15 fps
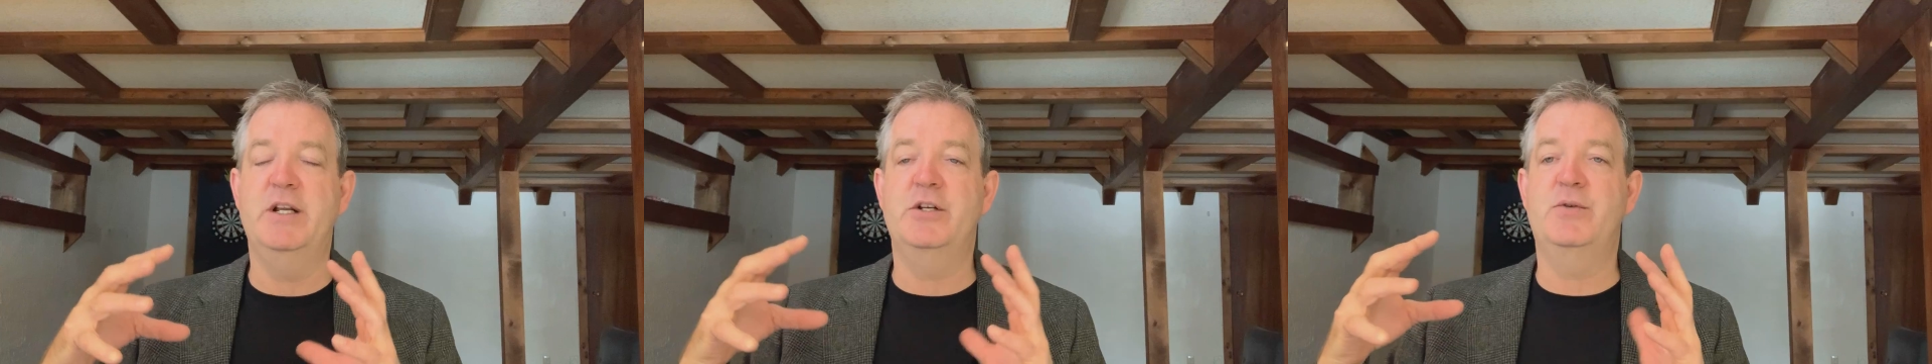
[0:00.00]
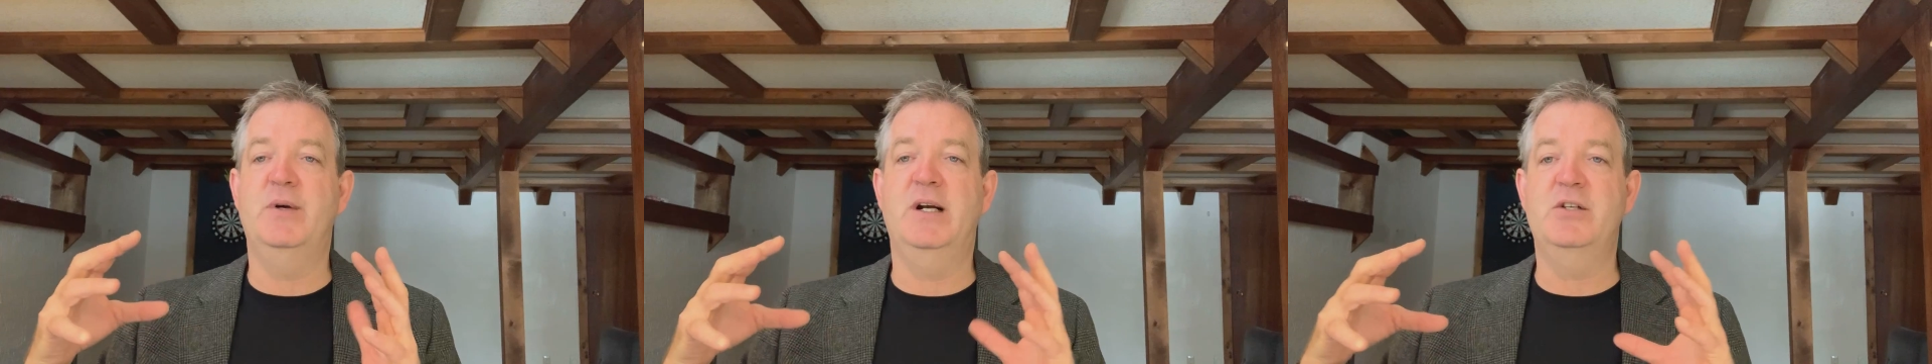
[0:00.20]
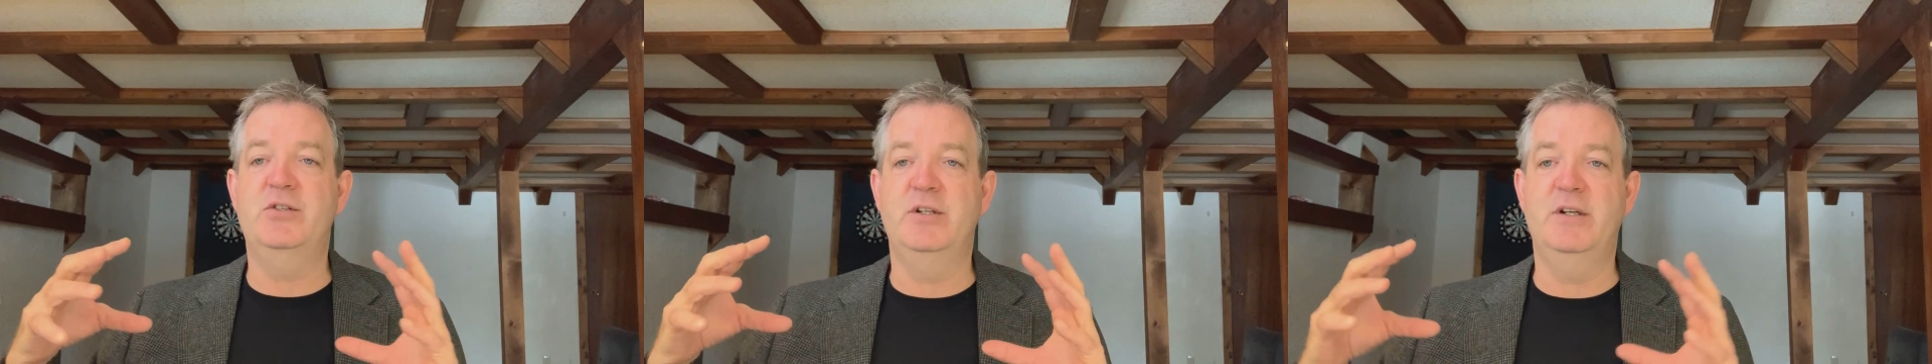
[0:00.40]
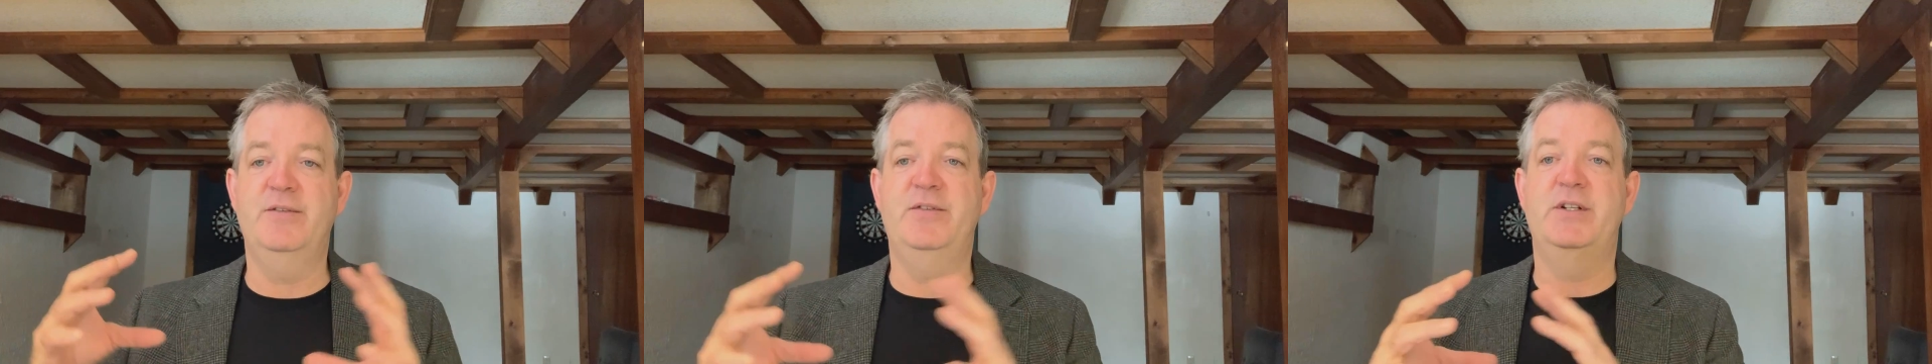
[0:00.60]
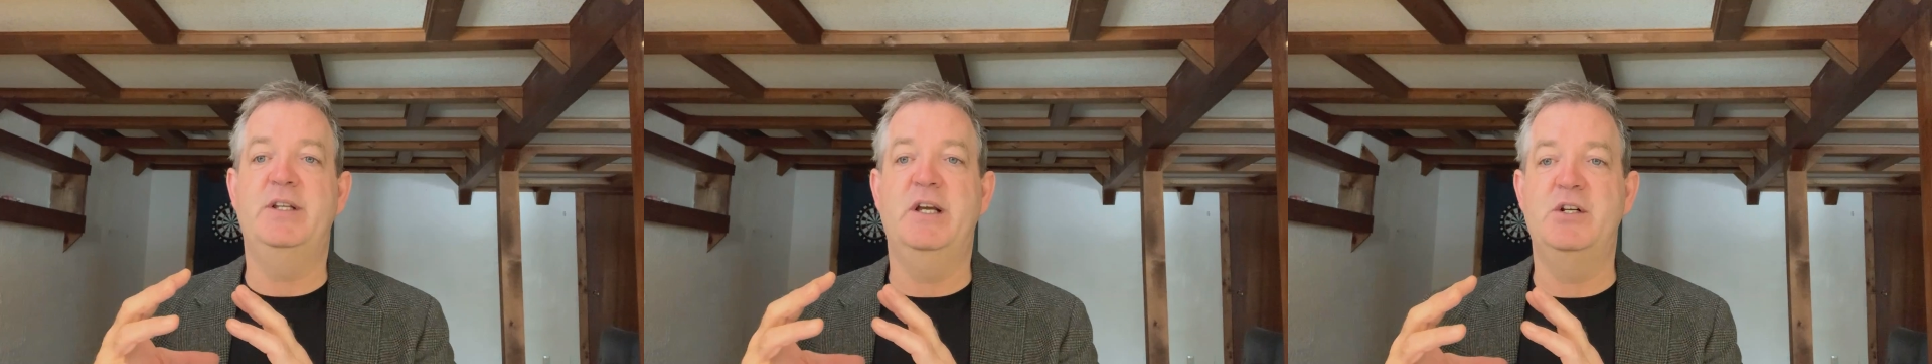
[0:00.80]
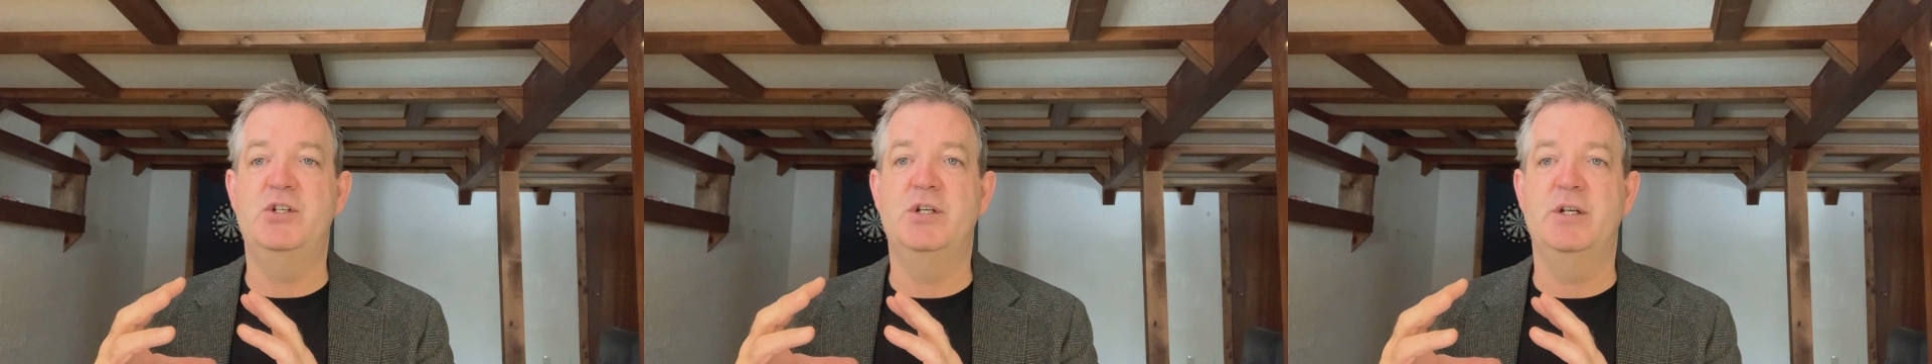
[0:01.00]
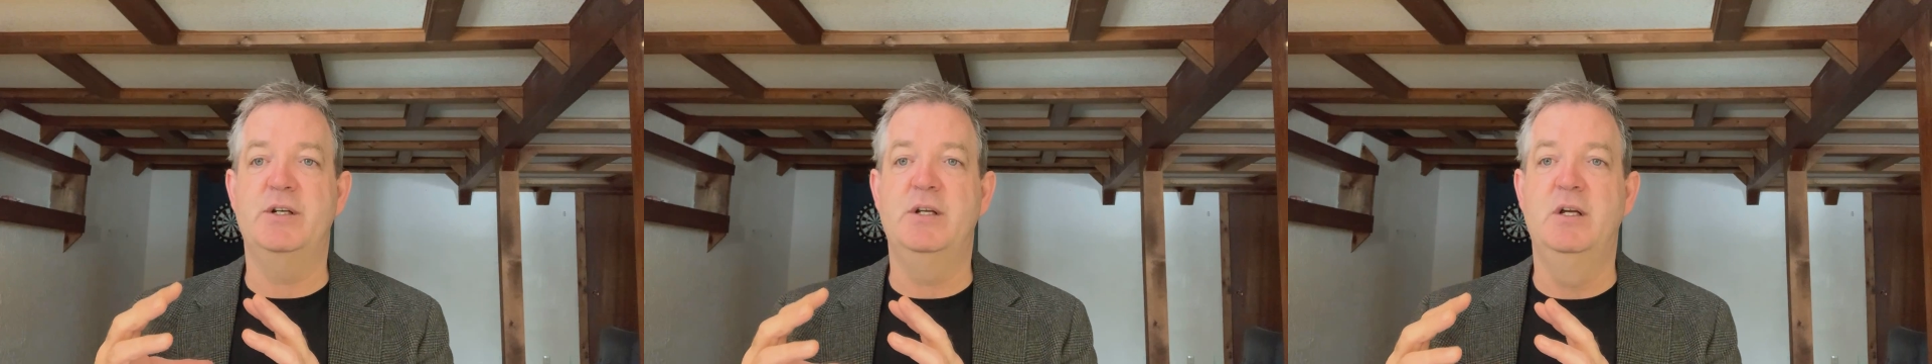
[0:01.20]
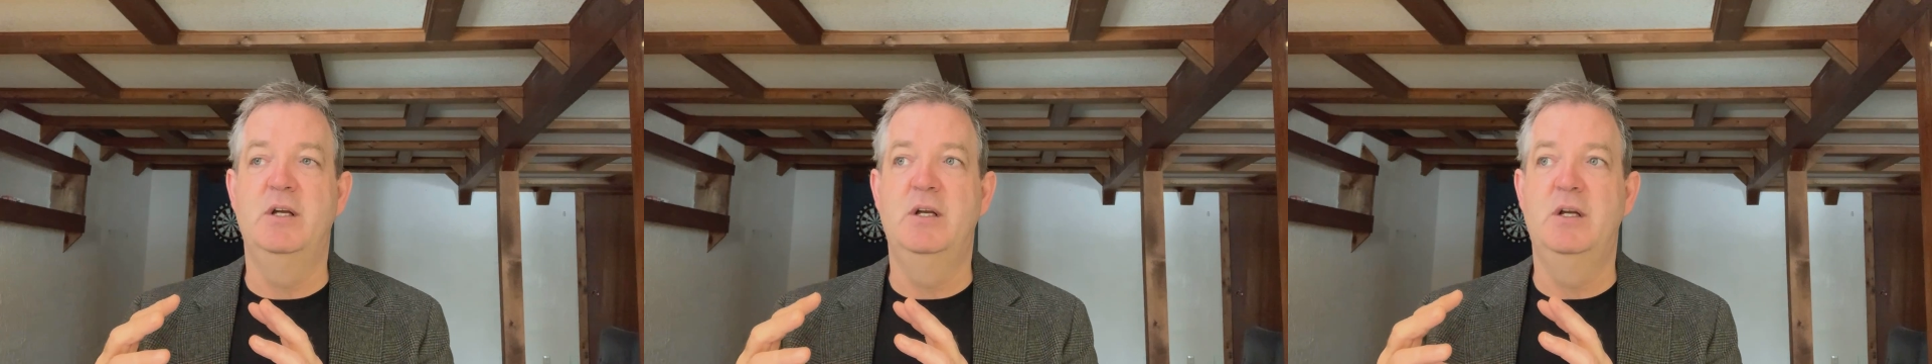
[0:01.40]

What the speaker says: and attracts enough attention